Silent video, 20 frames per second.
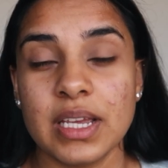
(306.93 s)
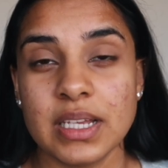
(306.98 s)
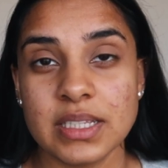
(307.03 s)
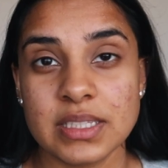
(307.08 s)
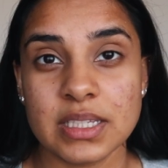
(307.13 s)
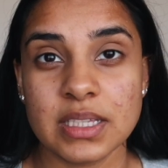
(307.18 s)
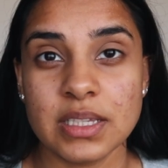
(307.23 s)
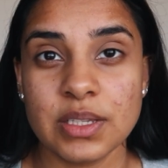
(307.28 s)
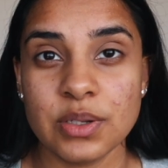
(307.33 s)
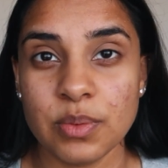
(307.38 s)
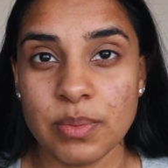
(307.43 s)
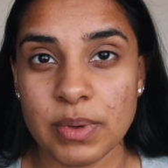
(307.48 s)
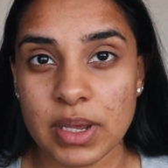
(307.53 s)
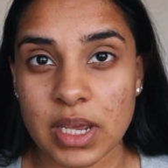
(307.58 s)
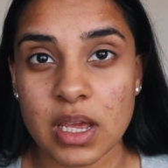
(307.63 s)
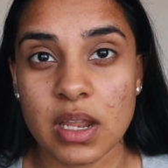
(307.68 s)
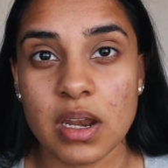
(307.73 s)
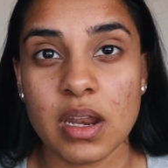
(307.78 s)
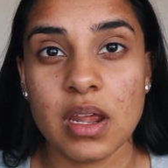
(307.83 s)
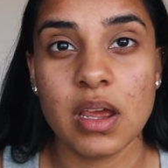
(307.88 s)
It's a little
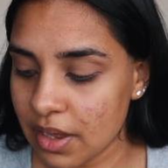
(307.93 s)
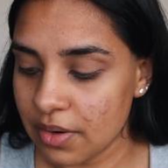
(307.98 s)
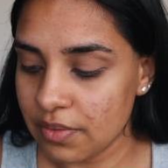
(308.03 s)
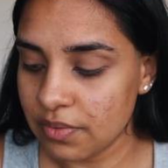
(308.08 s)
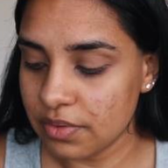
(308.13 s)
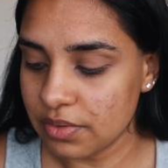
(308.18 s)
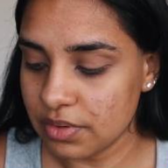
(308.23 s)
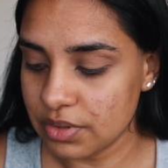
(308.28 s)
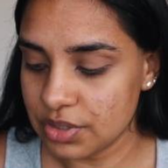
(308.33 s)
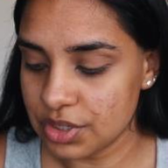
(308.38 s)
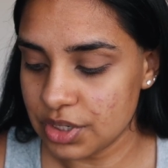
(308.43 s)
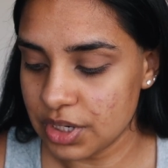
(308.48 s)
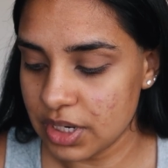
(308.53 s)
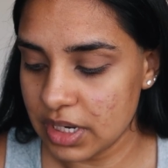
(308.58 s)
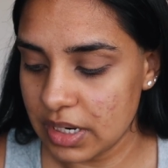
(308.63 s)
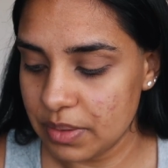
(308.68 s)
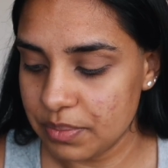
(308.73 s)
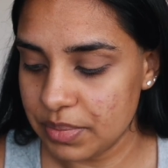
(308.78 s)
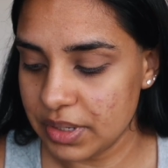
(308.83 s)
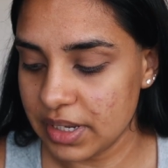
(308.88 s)
bit
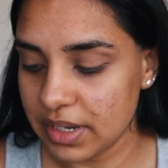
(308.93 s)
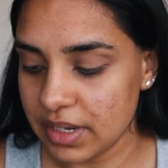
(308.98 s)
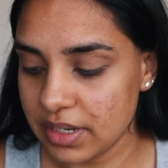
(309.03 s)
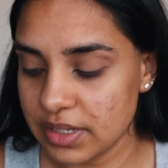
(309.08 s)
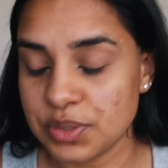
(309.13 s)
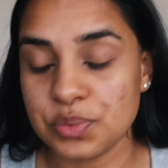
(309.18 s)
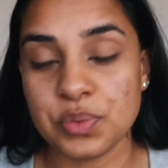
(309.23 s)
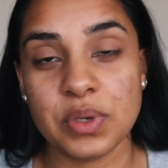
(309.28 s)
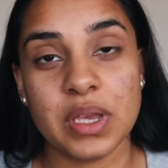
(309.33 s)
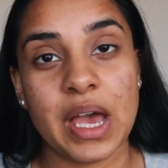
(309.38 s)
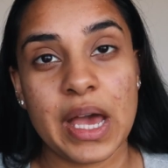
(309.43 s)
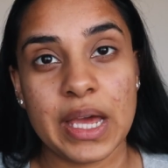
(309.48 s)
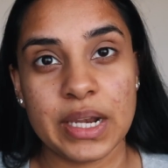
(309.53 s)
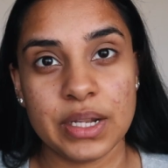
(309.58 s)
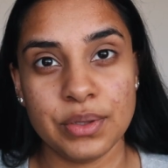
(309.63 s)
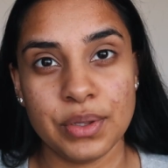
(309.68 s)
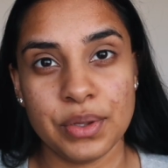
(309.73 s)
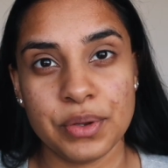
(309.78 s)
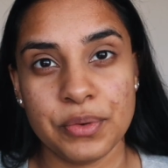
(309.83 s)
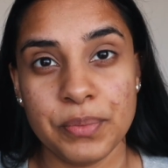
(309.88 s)
unfortunate because we had a
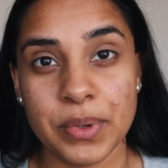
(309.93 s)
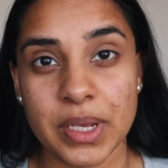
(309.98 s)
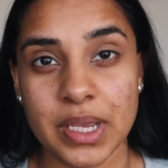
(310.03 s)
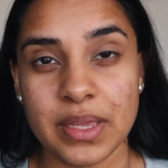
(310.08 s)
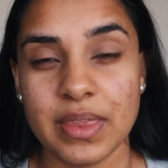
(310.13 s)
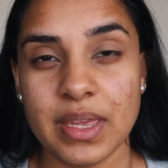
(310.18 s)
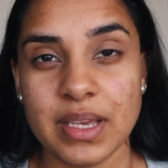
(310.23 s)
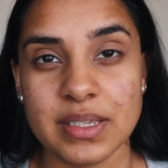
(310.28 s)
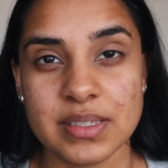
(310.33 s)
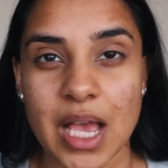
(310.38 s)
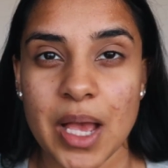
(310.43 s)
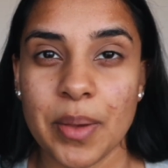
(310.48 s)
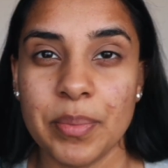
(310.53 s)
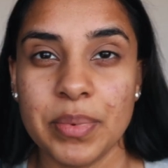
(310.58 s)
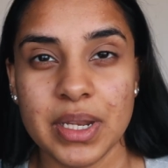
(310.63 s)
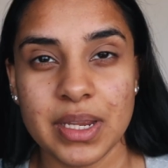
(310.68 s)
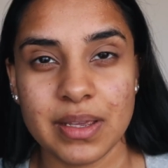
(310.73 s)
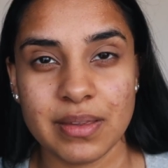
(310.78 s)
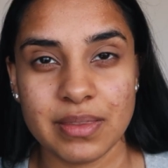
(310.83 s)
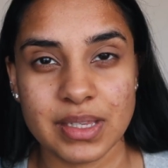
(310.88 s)
lot of big things
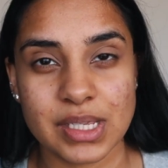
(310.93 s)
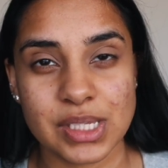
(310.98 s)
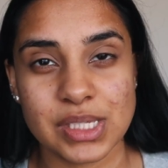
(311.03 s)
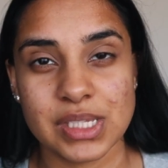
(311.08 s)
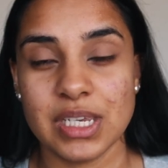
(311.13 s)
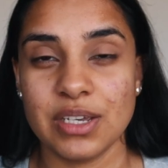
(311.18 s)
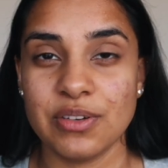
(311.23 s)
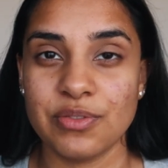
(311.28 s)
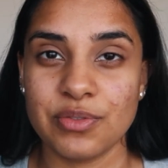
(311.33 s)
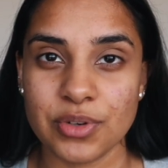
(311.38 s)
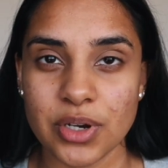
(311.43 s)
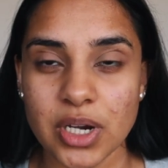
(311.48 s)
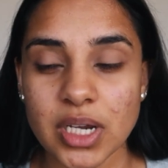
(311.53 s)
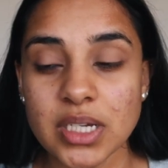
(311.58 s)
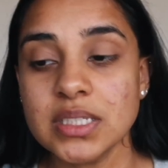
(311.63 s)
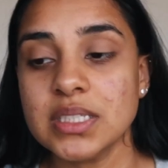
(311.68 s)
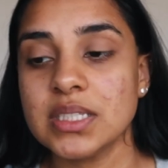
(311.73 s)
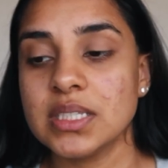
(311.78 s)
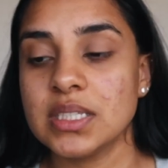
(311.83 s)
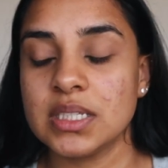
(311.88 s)
happening this year for
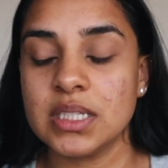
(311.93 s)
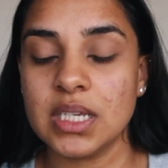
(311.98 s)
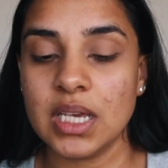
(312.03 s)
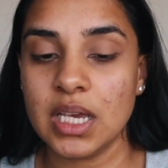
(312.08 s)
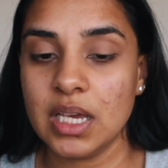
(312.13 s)
us.